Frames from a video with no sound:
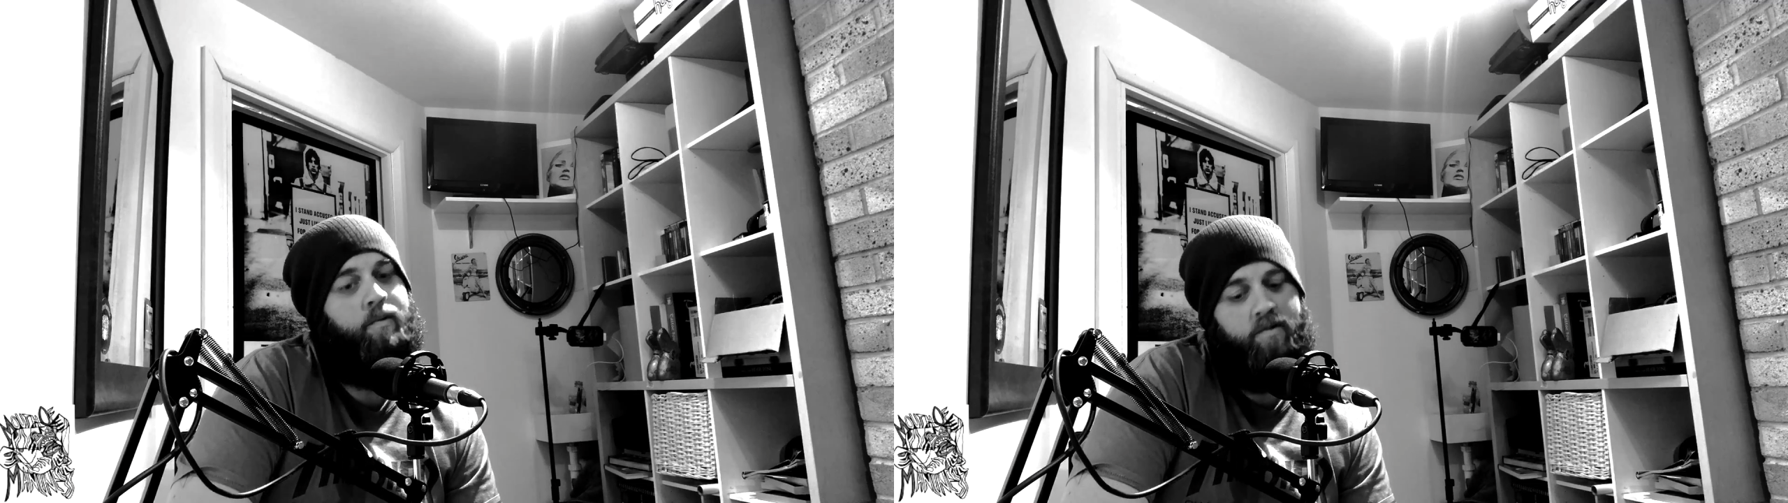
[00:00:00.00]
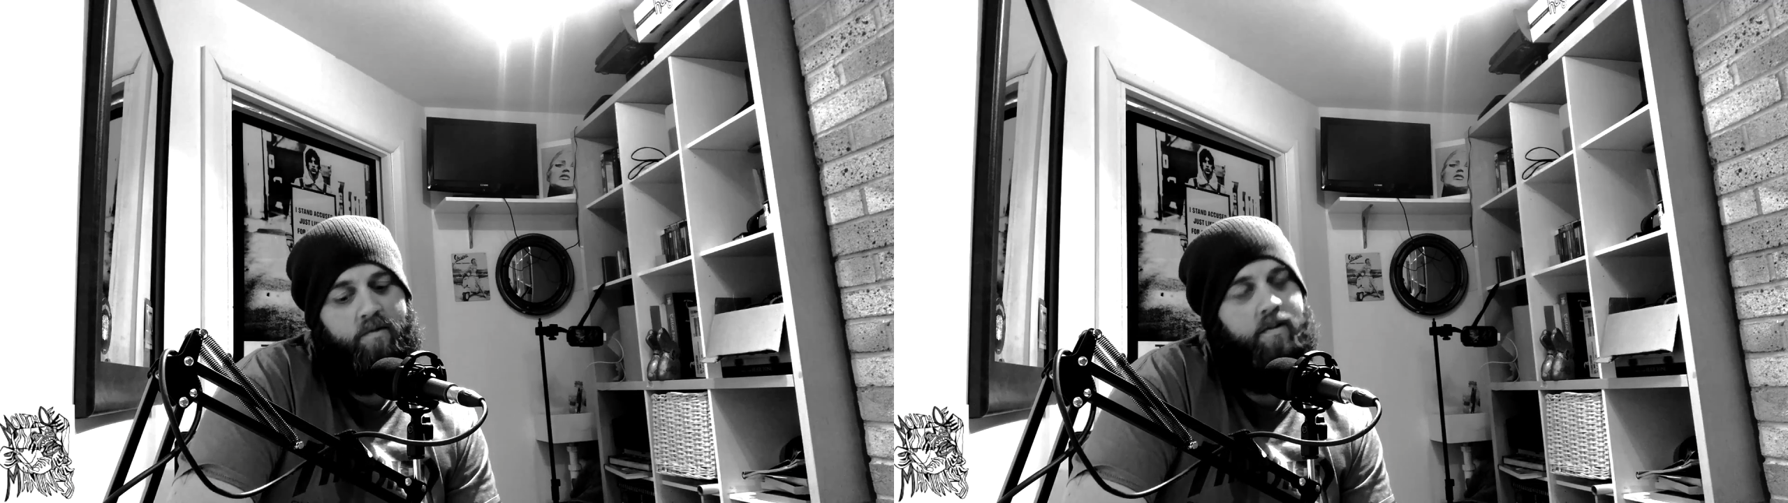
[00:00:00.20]

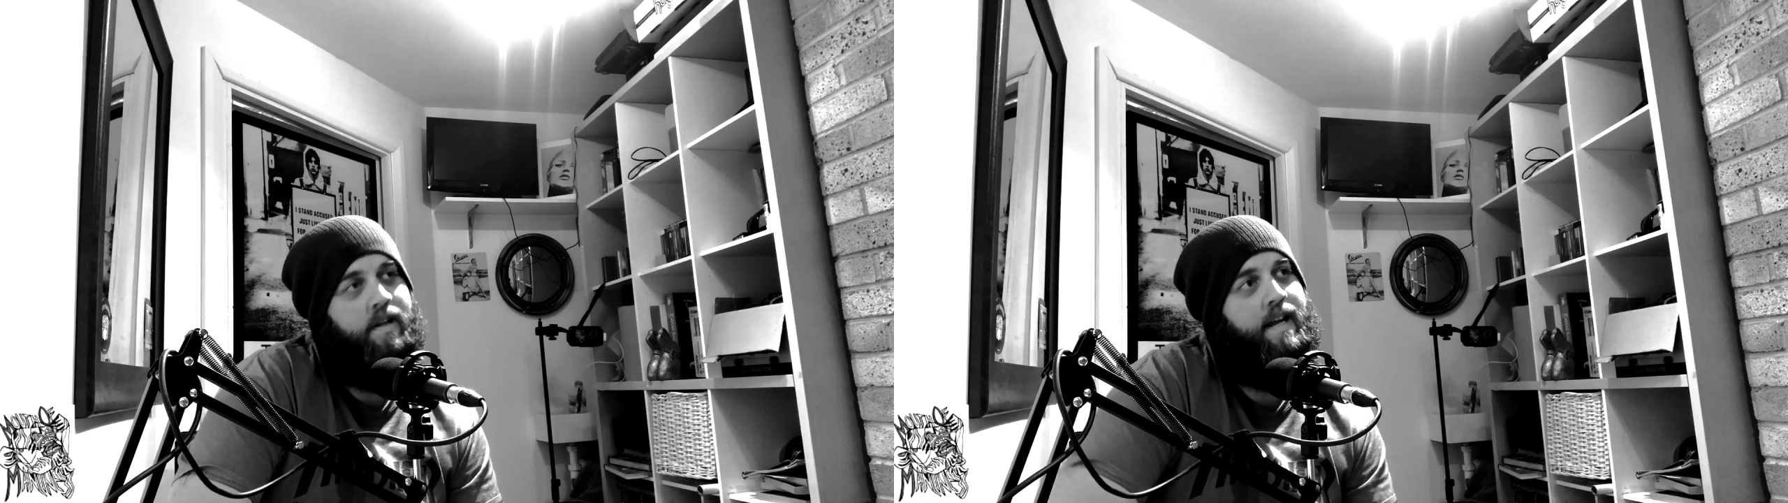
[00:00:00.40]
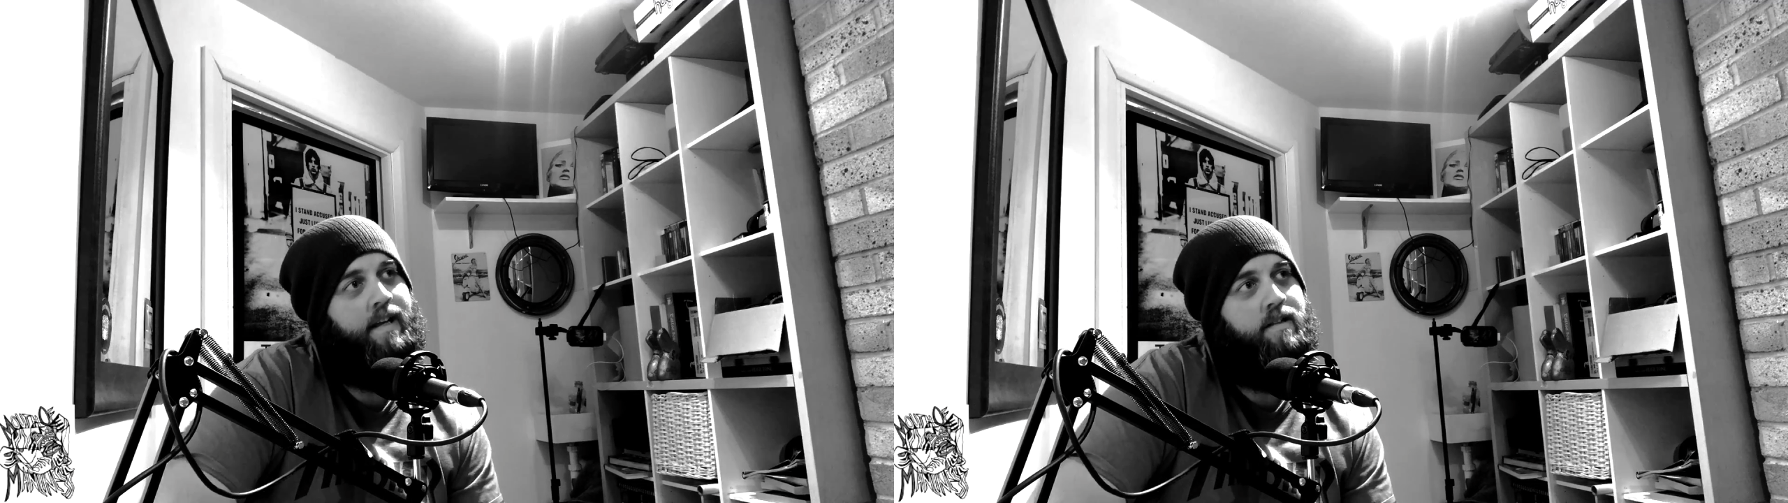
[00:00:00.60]
puts all the
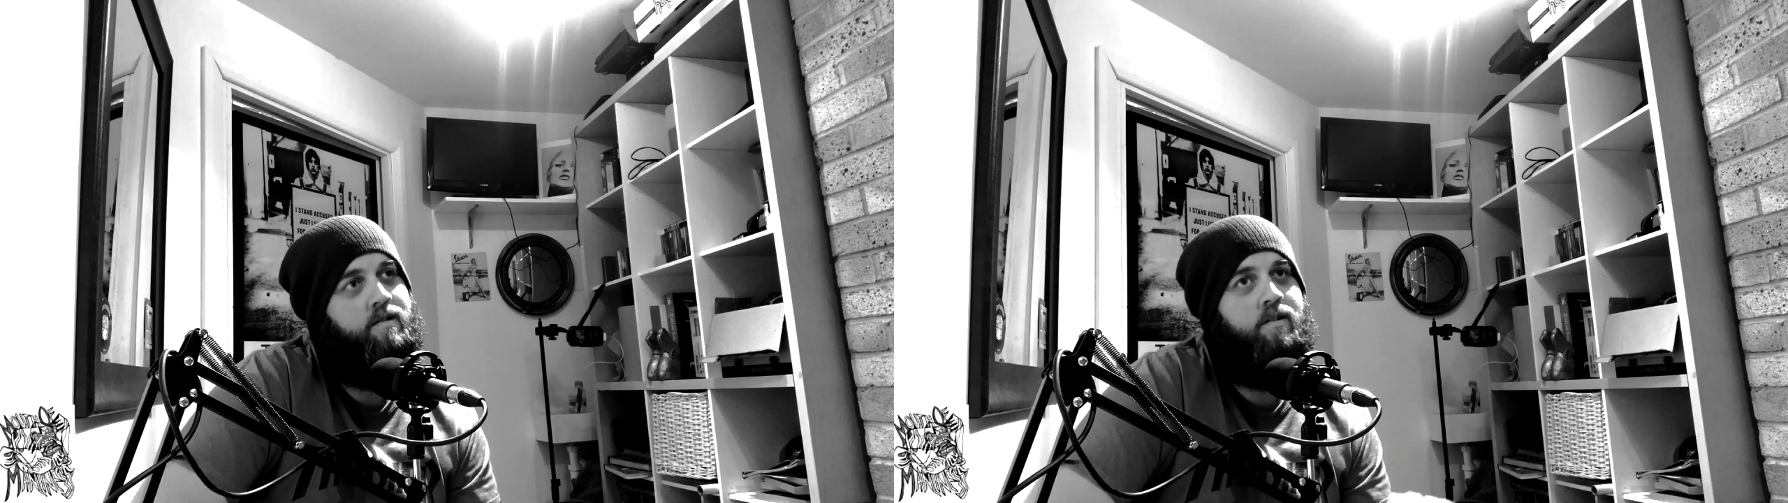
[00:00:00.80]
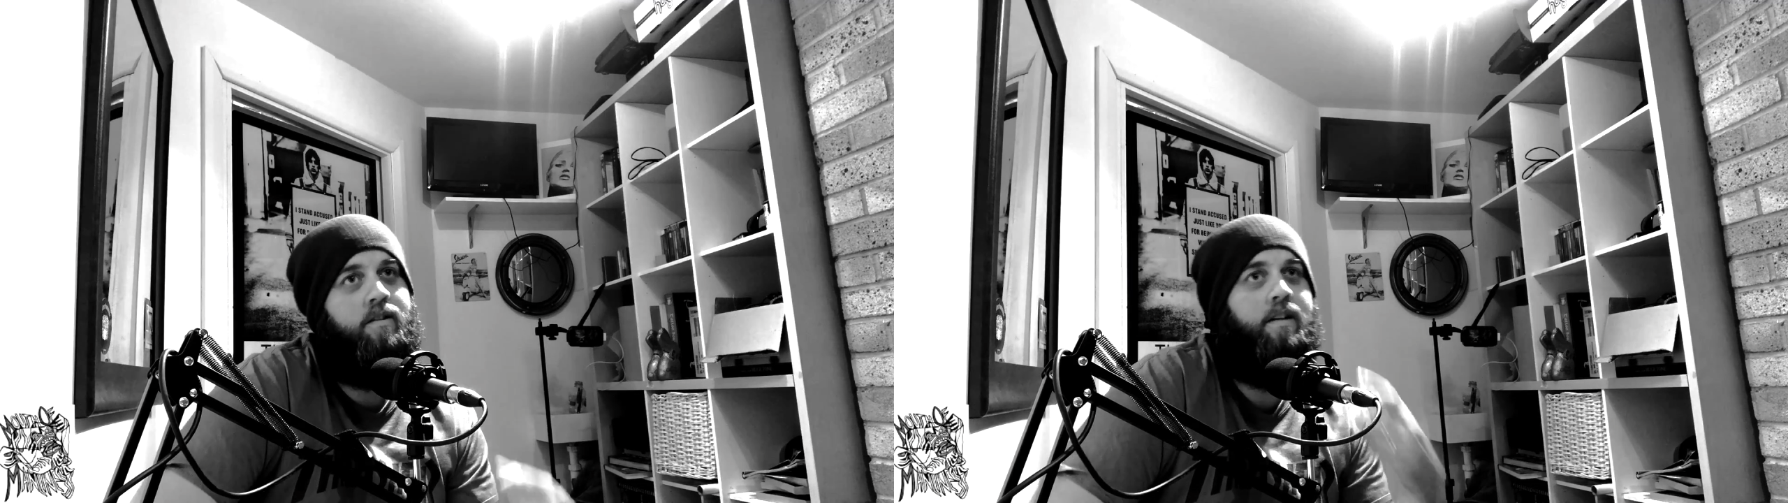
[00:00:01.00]
leggings on